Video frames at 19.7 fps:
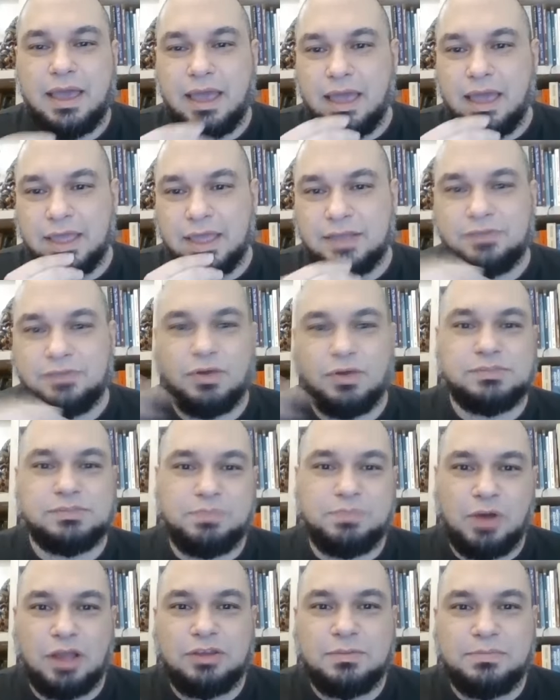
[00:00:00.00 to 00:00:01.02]
It was
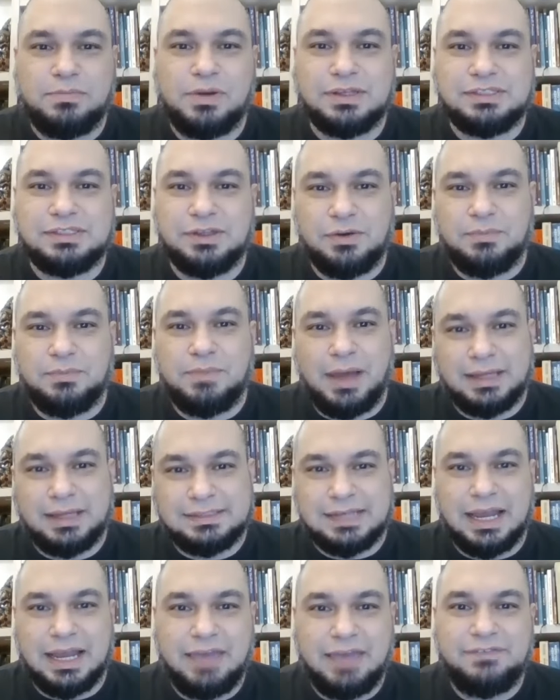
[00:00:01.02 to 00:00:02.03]
brought to Brazil by
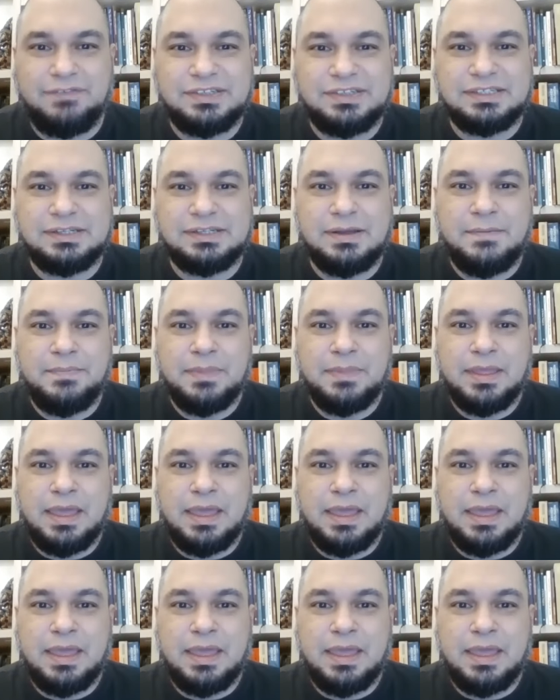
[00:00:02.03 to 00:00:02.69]
slaves.